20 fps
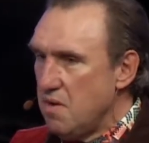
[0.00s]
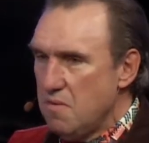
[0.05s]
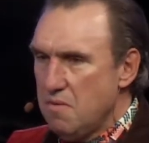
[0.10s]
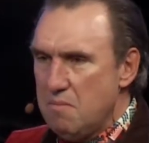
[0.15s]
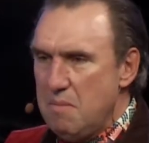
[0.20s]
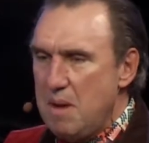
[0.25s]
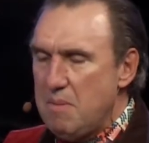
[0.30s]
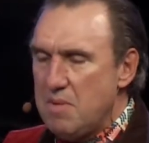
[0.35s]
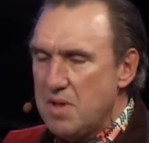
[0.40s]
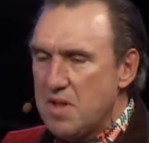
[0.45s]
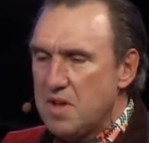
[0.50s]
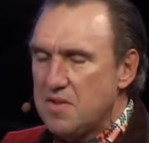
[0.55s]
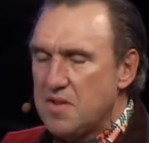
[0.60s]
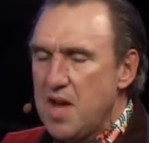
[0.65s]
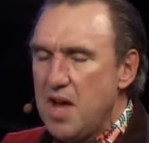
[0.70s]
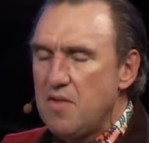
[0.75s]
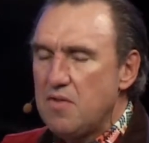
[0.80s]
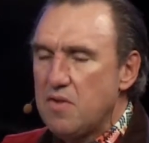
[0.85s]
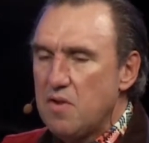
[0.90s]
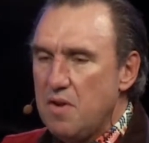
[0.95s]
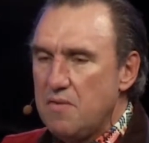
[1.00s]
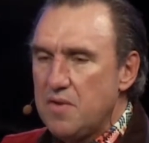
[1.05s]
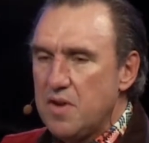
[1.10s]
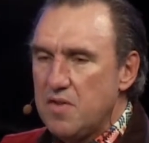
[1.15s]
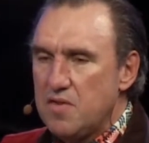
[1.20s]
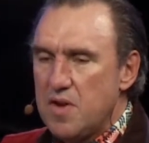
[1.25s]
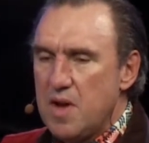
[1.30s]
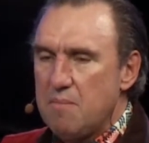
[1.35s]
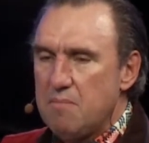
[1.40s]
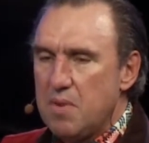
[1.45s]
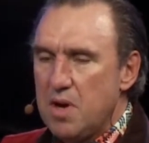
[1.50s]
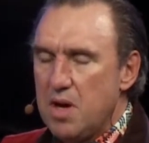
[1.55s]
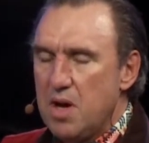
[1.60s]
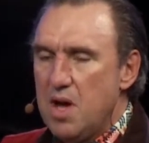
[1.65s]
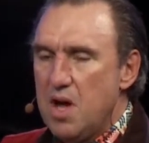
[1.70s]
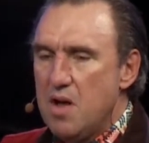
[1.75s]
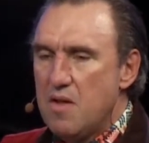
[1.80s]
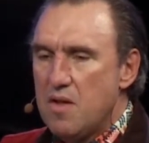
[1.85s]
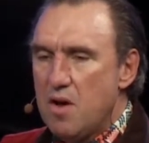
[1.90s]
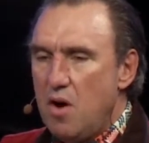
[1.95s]
maybe the 10th of December,
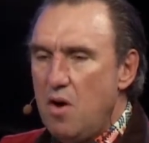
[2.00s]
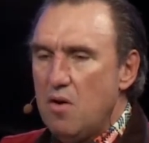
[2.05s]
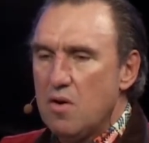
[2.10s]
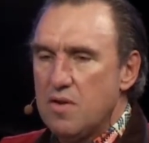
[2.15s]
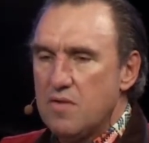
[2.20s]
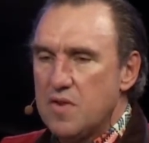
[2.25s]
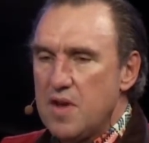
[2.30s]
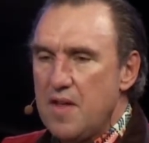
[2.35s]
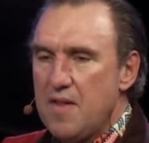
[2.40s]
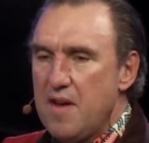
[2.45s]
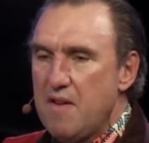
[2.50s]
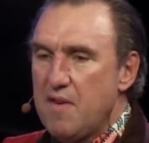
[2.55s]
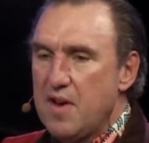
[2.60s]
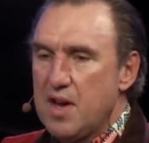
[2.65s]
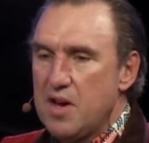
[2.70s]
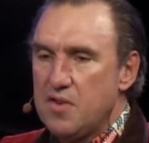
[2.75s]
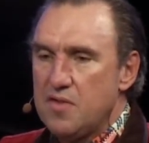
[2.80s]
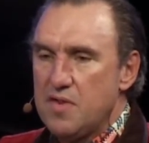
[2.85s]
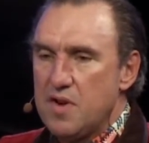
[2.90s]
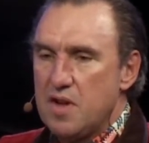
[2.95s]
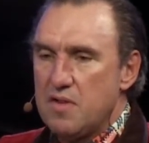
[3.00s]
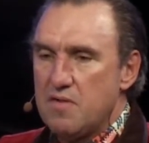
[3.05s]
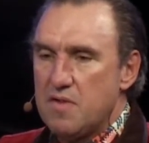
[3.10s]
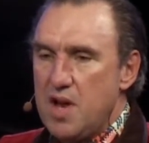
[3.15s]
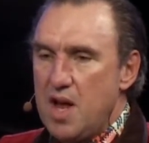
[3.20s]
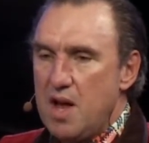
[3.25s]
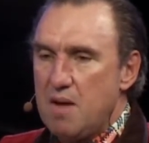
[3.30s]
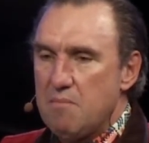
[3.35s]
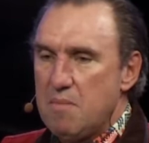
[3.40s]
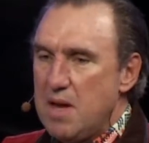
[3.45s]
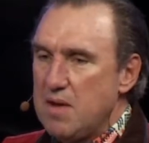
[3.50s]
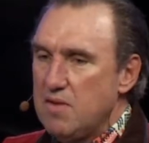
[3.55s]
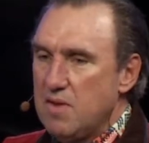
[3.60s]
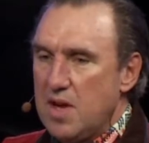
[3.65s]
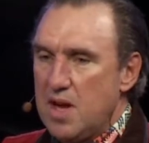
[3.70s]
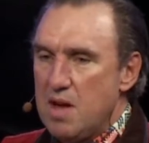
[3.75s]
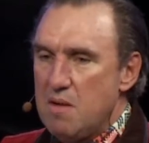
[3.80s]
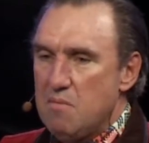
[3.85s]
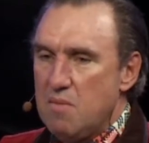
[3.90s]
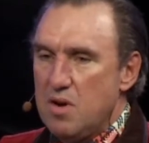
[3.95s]
the whole of South Africa shuts down.
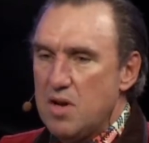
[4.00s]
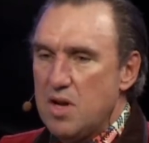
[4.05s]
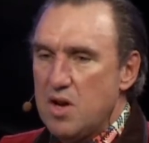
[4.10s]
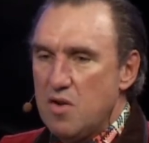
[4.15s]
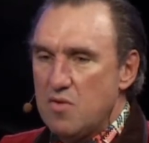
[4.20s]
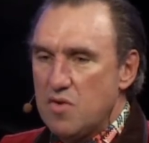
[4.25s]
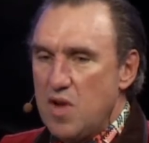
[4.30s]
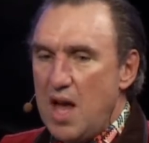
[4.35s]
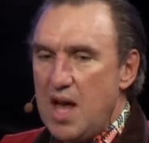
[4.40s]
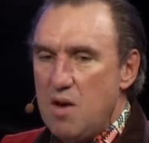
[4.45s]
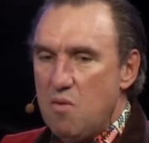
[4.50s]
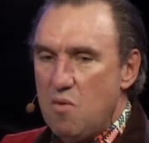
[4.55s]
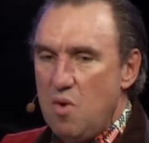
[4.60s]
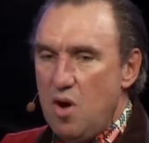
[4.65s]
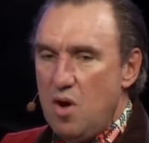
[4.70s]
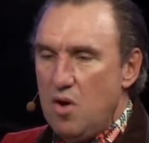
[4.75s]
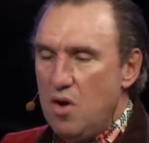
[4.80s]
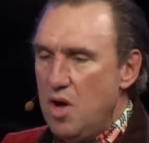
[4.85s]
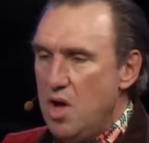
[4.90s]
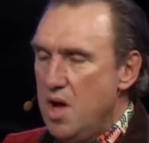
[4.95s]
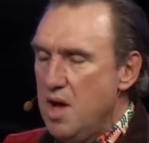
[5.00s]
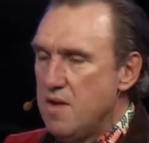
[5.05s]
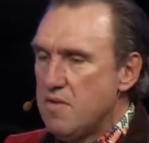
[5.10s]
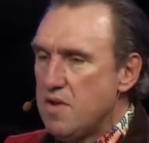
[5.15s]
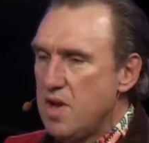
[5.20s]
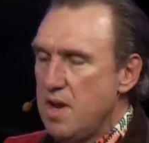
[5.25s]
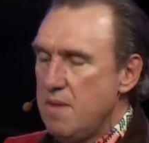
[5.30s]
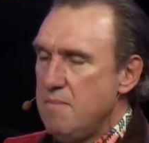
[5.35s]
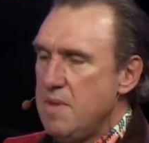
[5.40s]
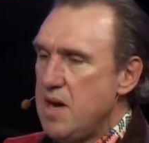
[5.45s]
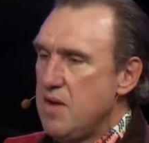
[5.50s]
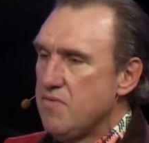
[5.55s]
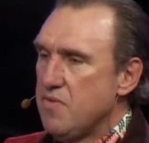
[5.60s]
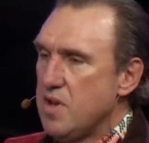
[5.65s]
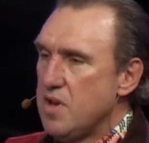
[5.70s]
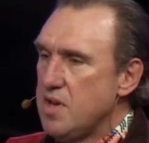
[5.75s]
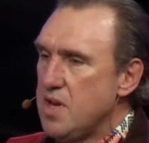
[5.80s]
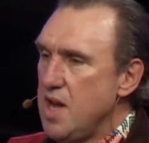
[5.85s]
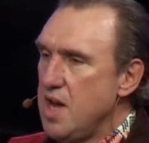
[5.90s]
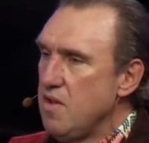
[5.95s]
Basically, everybody goes AWOL till about the
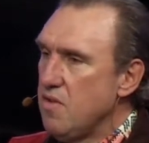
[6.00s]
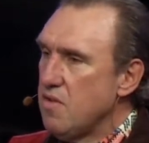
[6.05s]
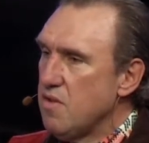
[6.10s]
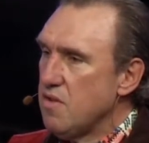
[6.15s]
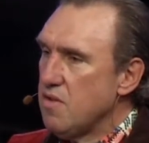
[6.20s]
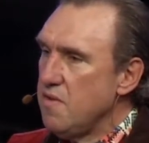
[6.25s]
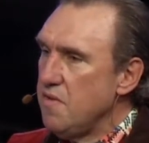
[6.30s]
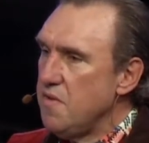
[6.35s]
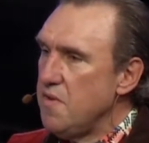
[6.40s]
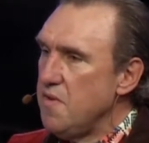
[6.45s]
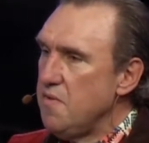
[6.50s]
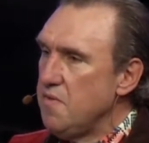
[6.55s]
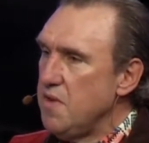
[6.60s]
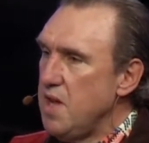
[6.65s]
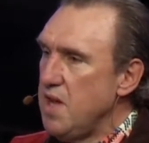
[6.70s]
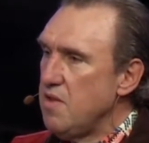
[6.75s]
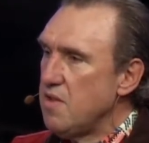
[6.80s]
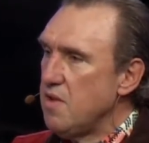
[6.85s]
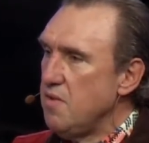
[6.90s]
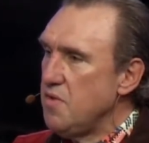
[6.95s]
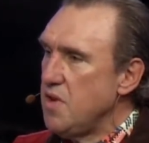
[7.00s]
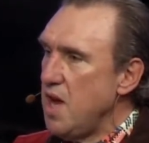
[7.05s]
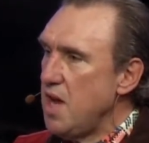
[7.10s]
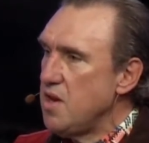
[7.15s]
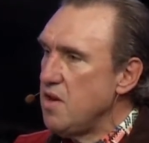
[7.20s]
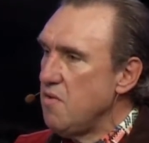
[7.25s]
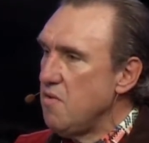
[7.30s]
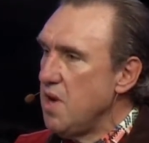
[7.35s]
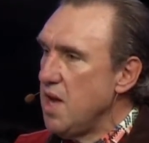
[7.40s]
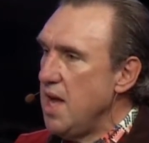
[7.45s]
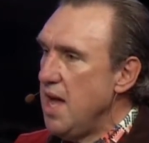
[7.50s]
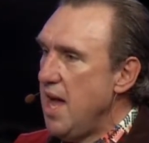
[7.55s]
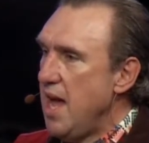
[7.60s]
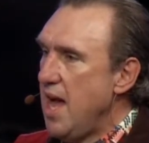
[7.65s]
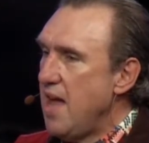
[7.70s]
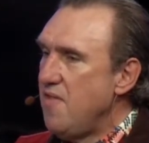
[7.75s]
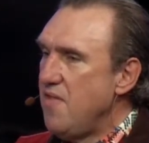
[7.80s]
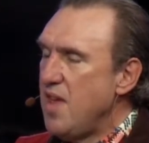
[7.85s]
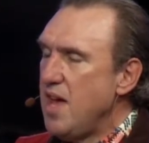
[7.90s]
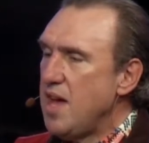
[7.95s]
10th to 15th of January.
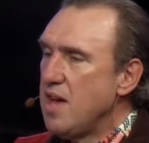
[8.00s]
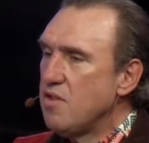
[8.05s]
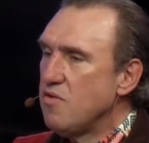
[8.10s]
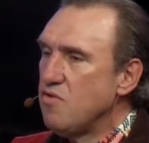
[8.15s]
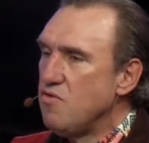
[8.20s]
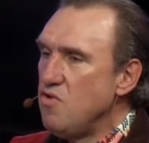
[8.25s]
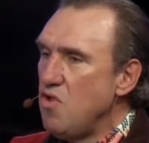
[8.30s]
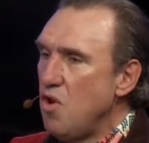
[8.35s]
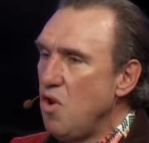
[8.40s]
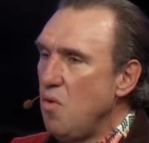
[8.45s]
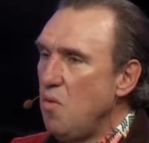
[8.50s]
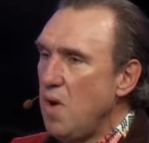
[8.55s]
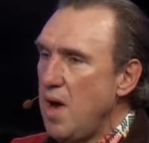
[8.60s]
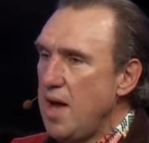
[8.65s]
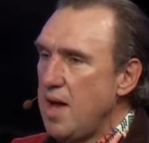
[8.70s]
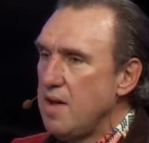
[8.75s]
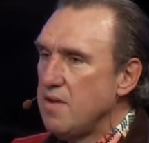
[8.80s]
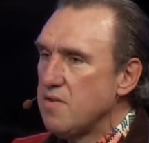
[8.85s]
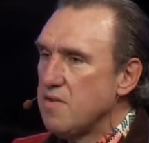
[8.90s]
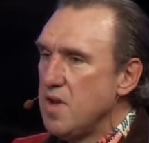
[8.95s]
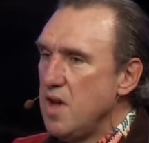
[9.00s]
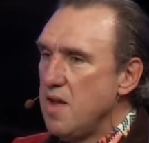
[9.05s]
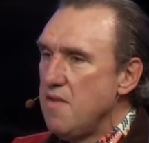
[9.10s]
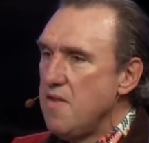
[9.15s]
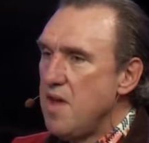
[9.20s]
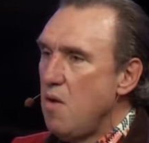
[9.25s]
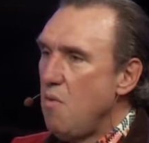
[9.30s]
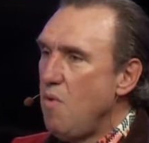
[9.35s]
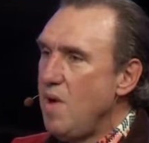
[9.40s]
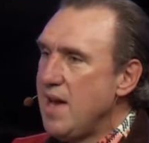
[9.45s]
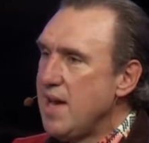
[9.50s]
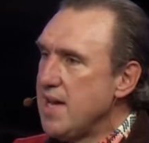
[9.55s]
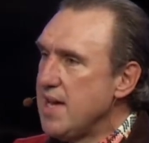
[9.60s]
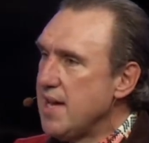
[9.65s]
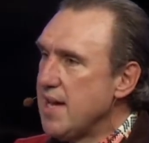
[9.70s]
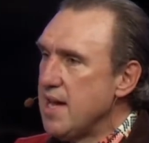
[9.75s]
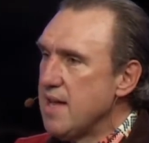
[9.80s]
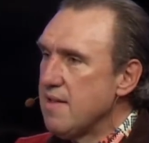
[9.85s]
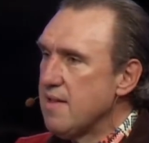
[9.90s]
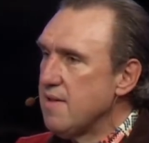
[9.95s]
And there is no ways that we can
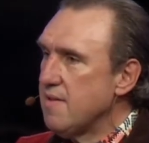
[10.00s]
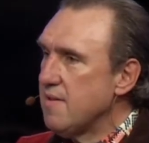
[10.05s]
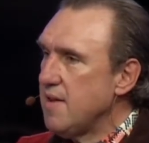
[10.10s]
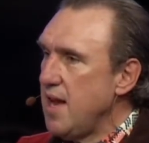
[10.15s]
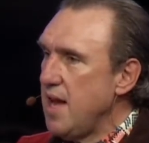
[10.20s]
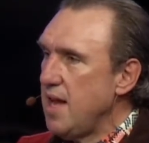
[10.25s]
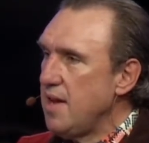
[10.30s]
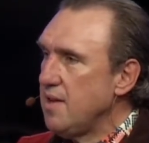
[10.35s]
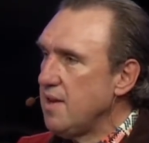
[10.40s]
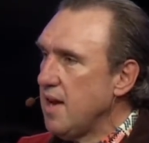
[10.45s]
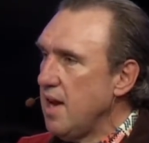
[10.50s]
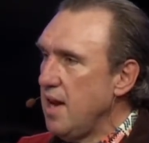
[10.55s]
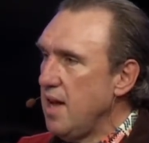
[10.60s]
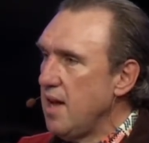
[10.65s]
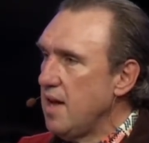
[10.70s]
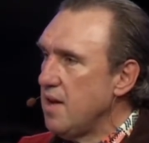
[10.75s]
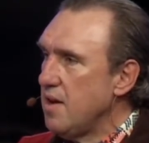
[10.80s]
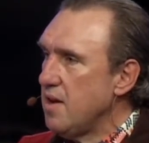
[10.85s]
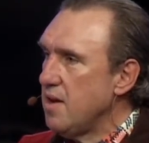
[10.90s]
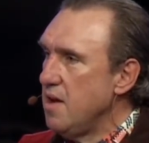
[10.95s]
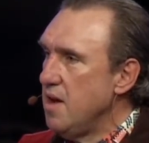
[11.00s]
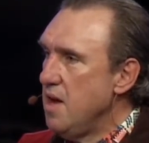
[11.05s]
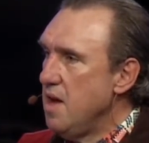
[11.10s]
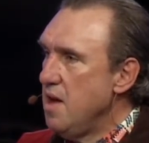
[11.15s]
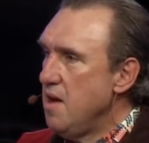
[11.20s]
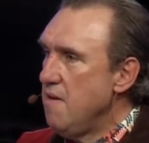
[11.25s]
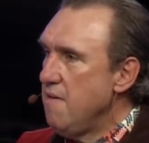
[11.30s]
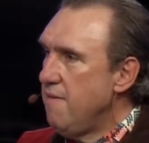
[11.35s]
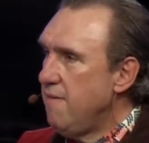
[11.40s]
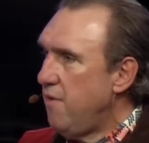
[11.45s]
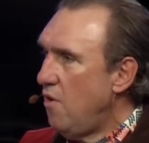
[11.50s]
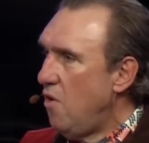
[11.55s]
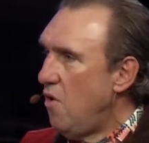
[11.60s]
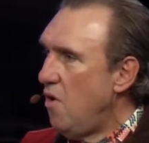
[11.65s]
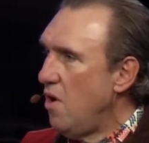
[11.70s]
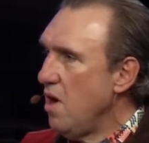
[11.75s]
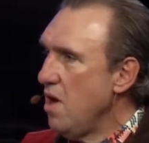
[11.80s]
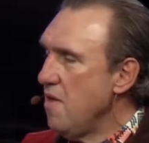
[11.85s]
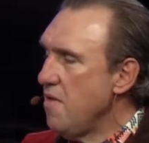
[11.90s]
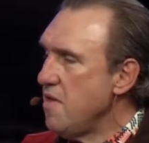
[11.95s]
get this land cleared
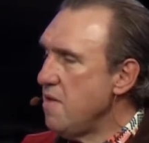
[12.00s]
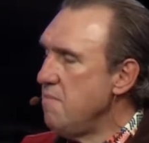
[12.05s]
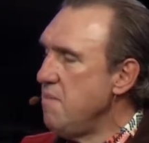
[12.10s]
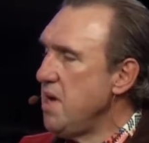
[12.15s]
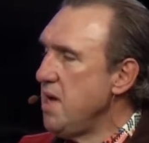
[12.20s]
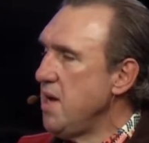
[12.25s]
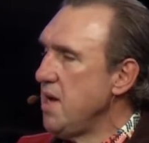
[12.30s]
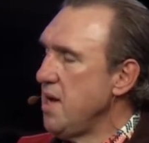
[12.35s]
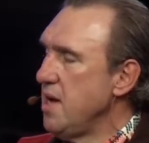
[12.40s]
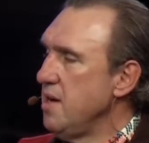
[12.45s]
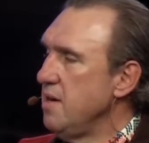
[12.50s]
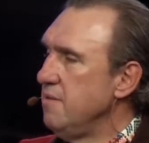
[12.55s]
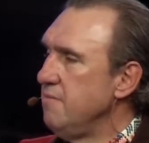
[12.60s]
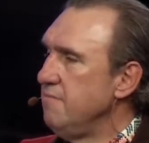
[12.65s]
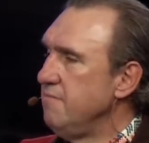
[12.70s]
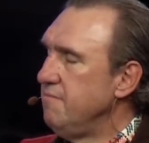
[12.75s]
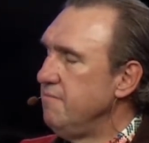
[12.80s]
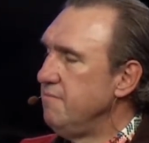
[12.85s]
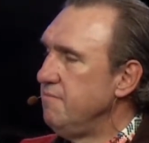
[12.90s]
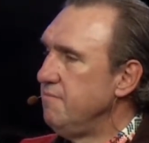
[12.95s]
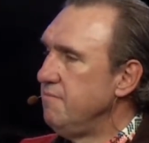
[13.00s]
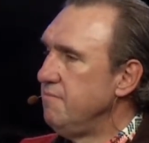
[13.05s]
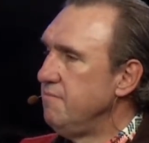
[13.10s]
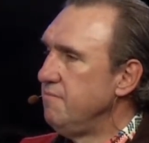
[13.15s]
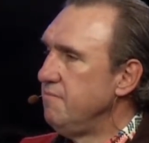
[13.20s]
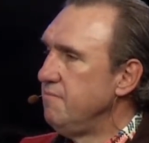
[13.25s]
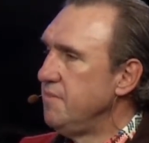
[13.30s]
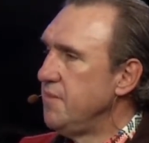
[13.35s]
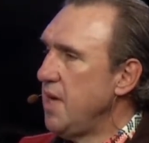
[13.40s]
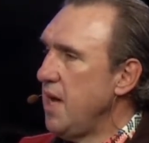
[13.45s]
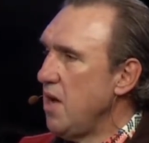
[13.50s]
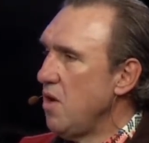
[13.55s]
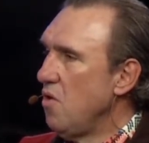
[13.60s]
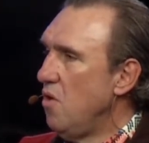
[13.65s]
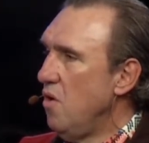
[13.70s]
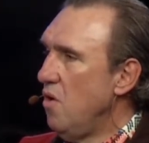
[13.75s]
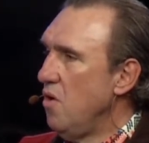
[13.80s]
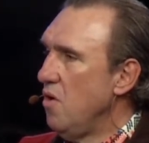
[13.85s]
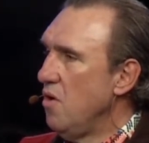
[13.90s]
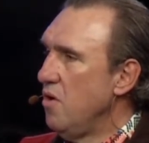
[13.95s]
for the meeting at
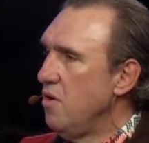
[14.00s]
all.